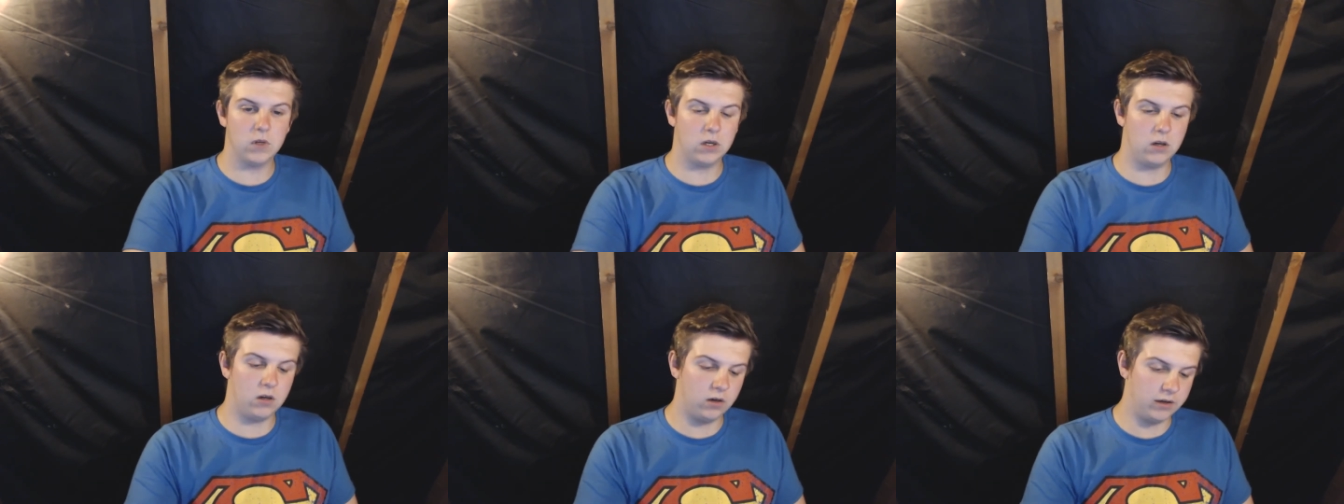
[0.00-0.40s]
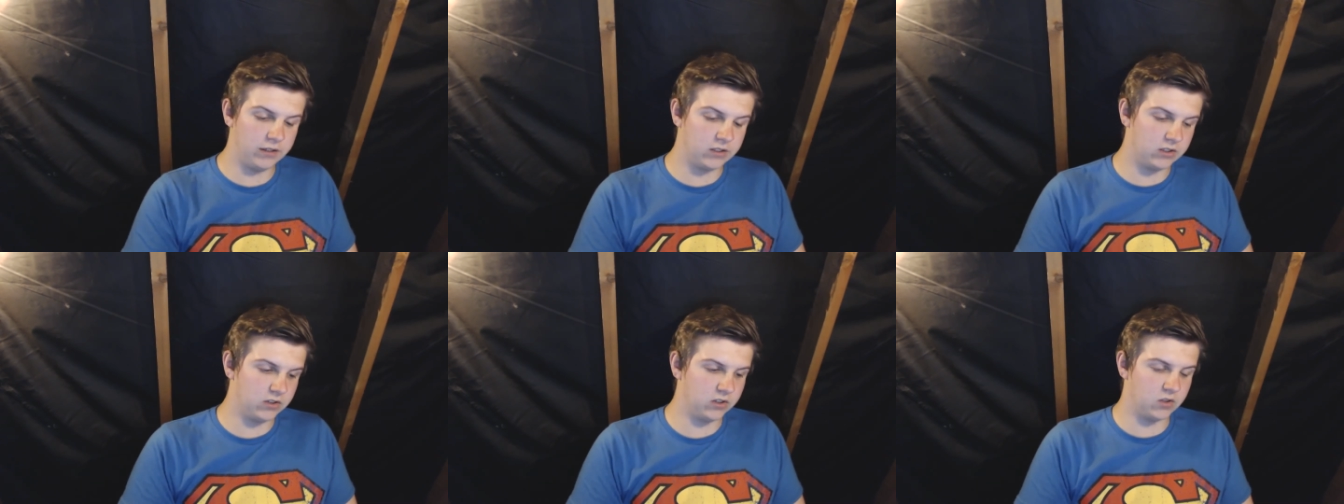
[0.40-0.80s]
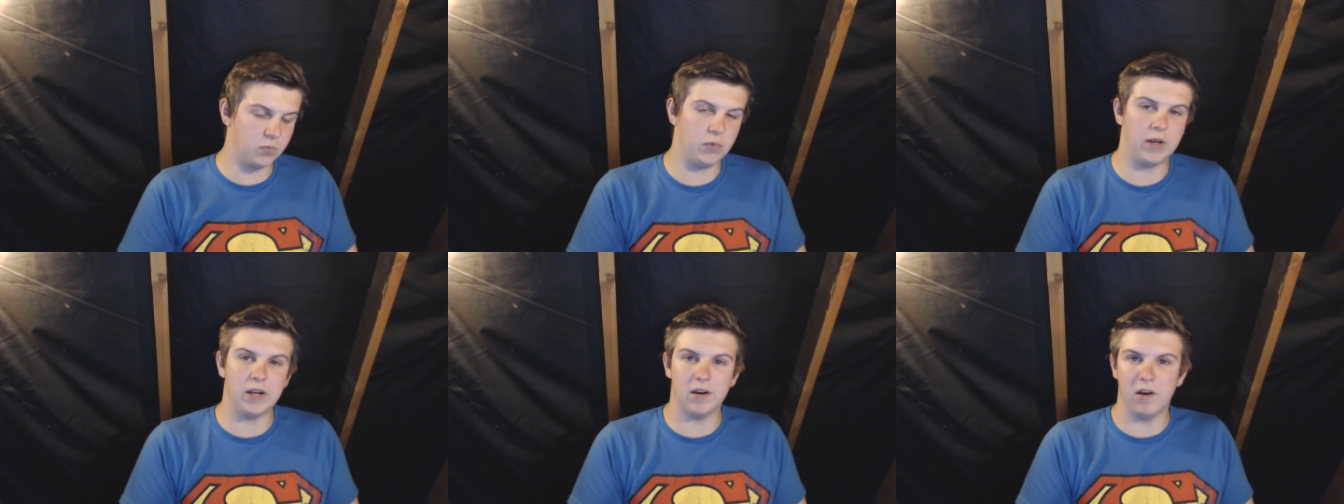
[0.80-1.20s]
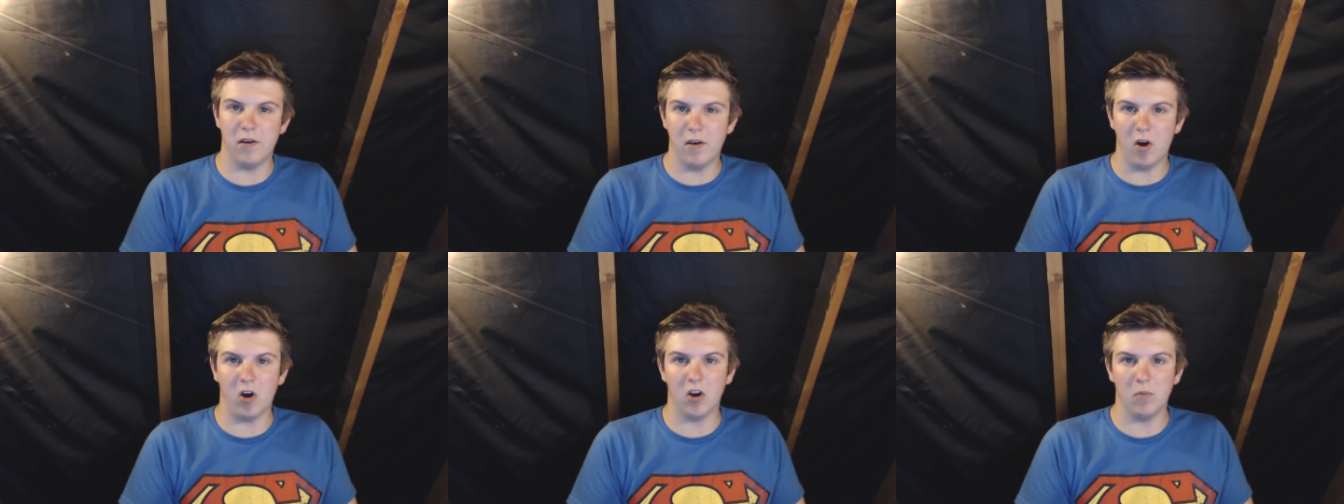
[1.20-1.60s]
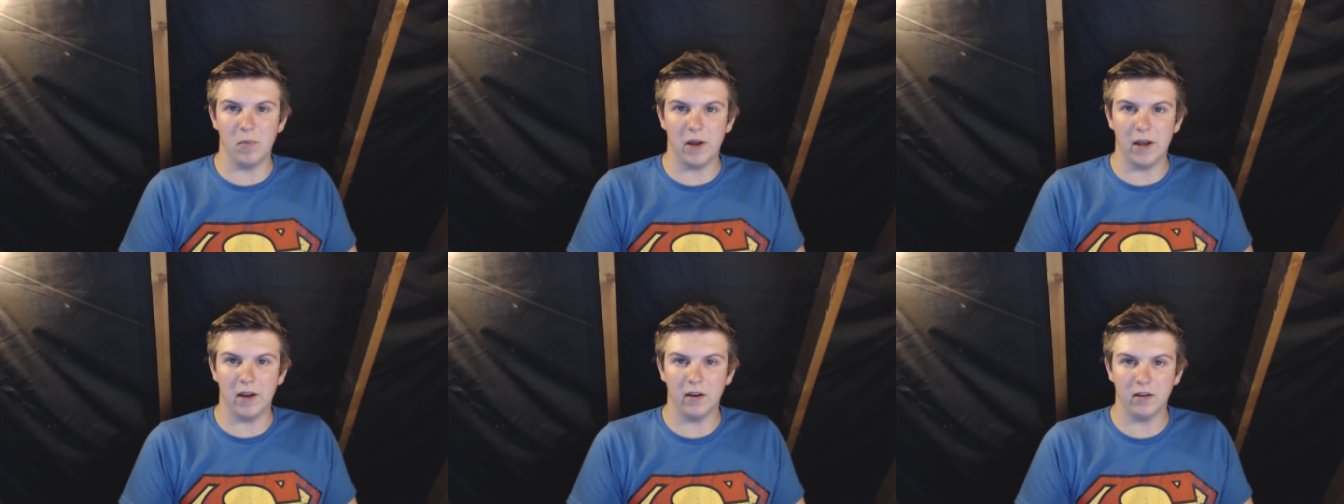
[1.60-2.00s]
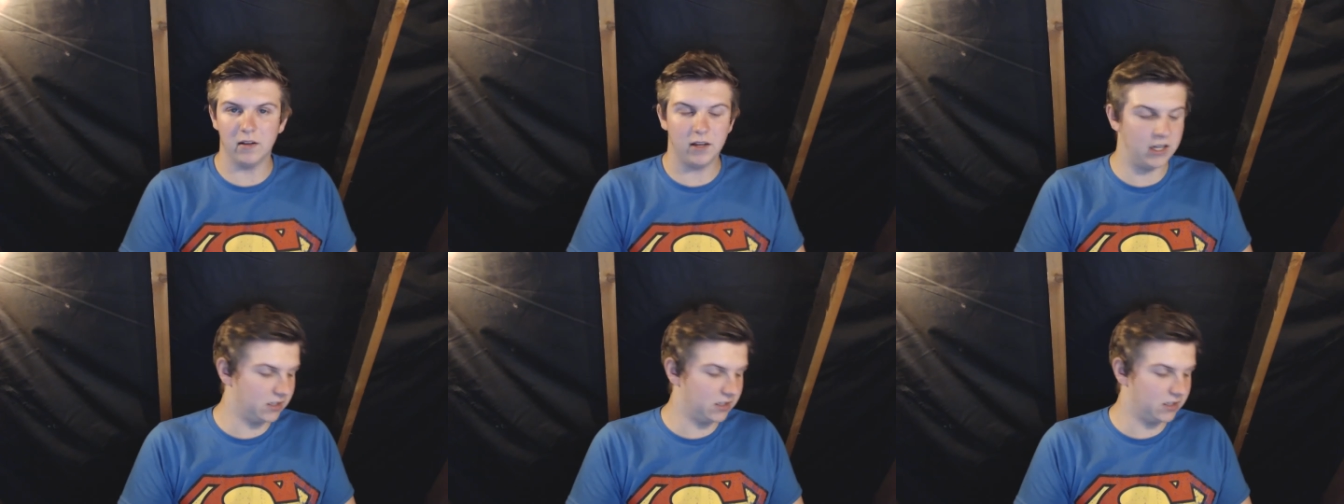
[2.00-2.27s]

Oh, it's just been a nightmare.